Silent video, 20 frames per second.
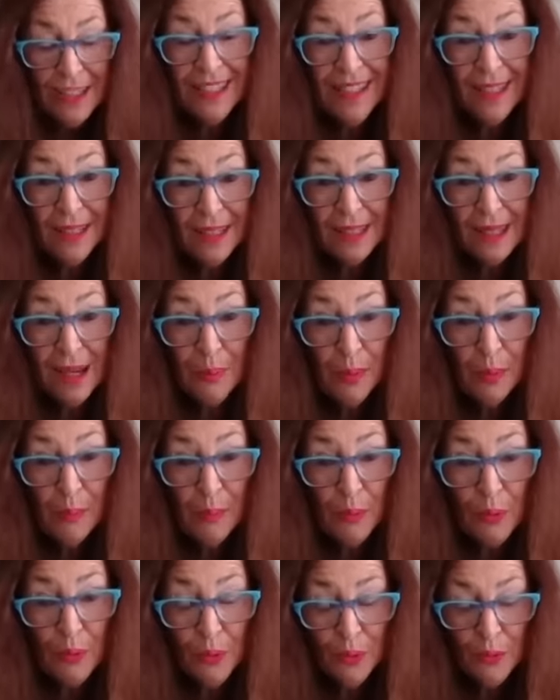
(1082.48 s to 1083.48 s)
we see some
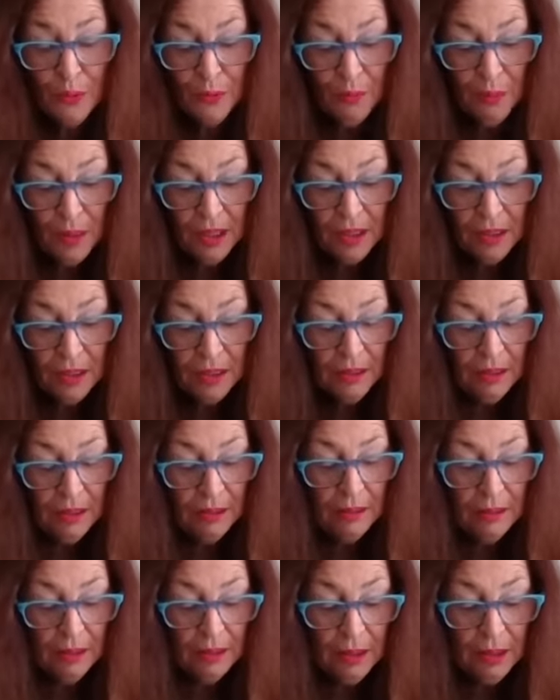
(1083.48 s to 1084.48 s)
improvement
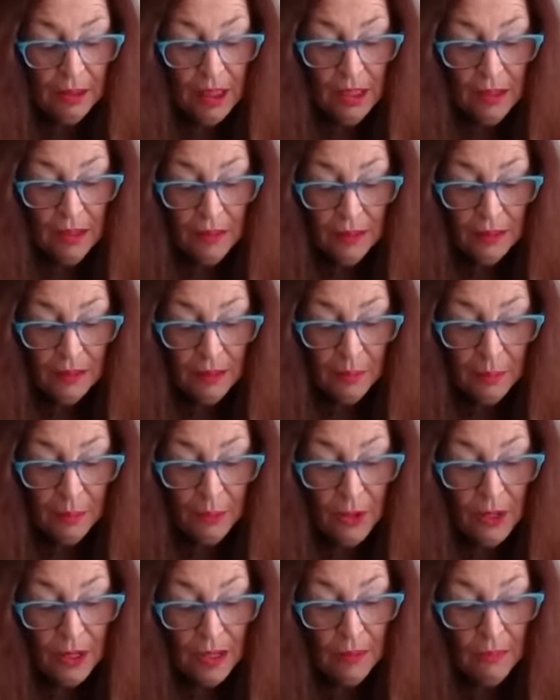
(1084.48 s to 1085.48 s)
in the
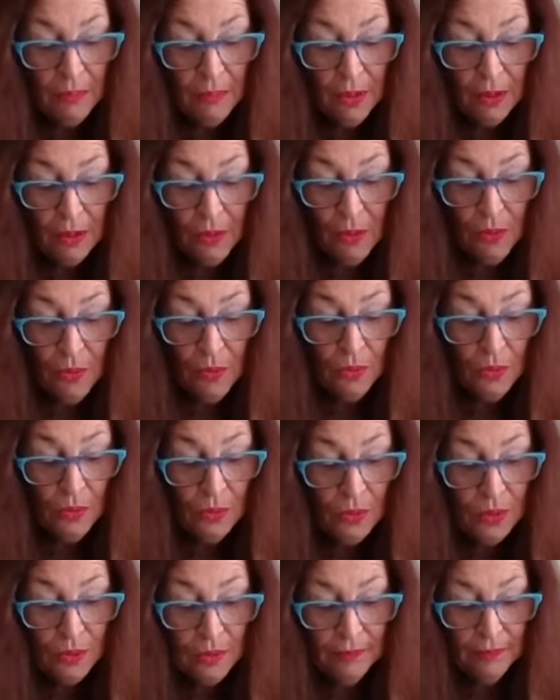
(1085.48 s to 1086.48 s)
Supreme
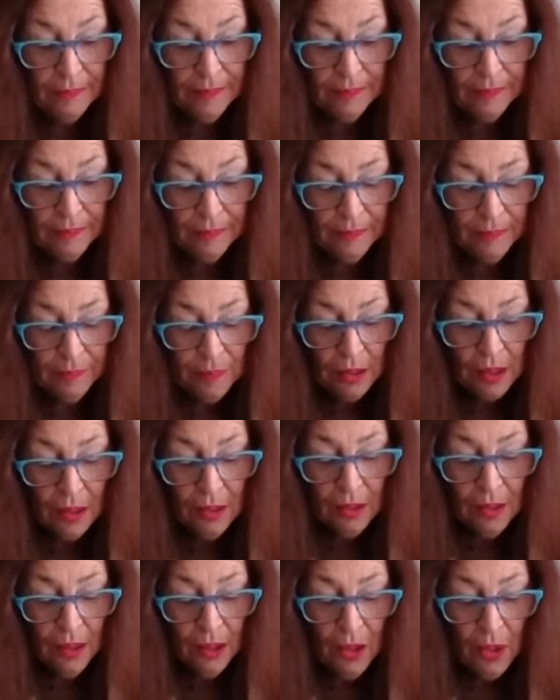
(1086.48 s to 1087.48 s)
Court.
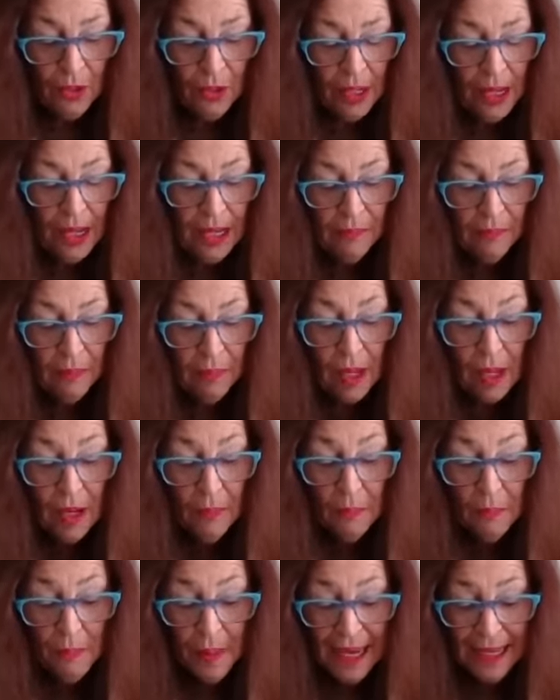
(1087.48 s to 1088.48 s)
Okay.
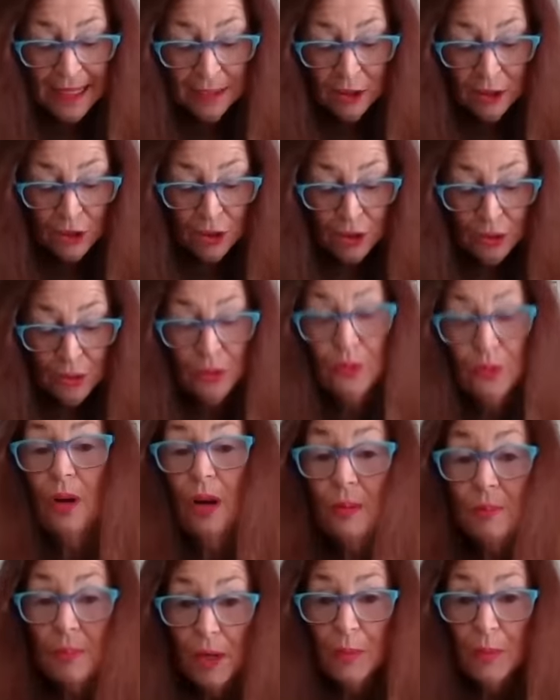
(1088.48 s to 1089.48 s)
Back
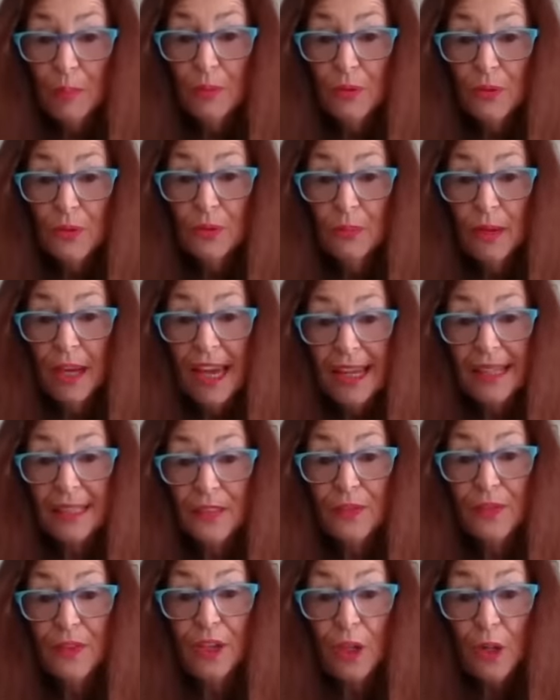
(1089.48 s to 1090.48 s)
to, I'm going to pull some
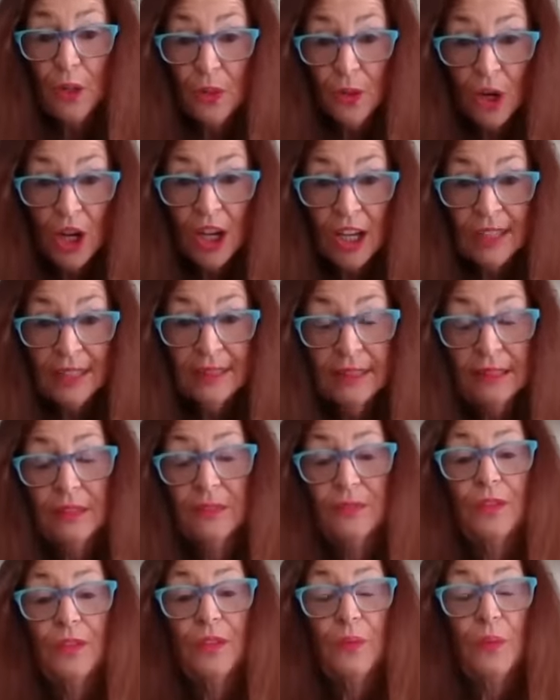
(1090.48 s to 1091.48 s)
cards for you
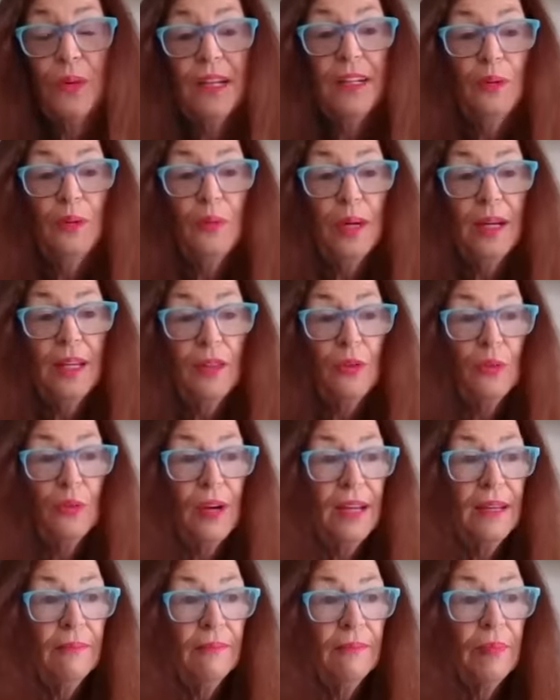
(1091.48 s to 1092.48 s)
guys for
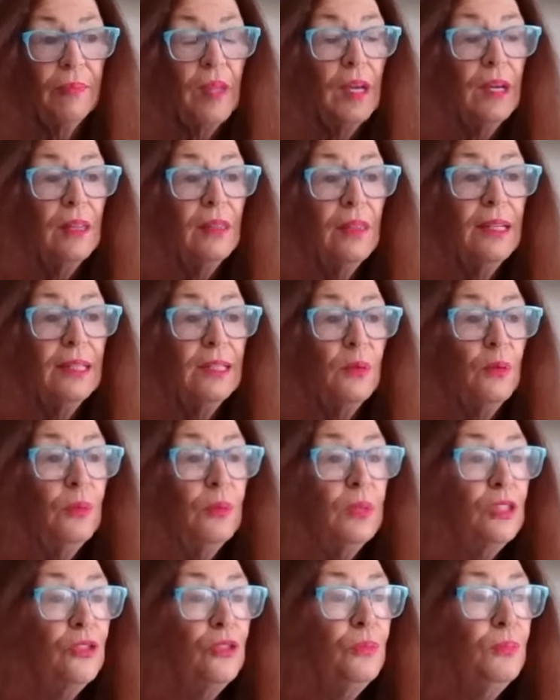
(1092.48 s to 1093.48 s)
2023. Things
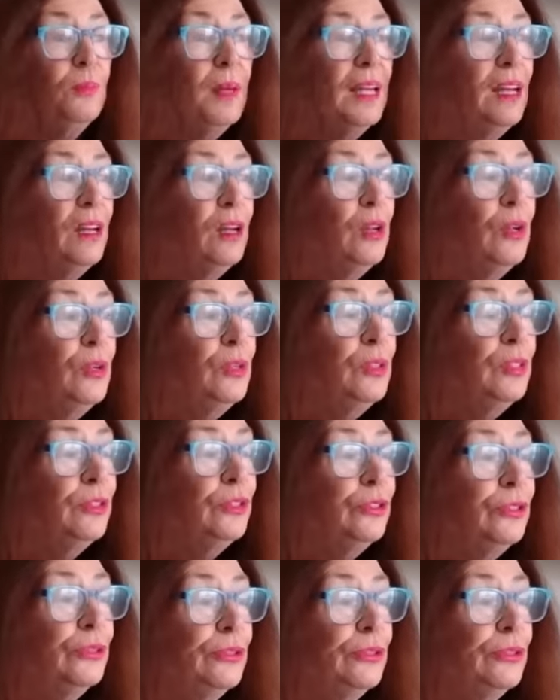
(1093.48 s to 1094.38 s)
we should be alert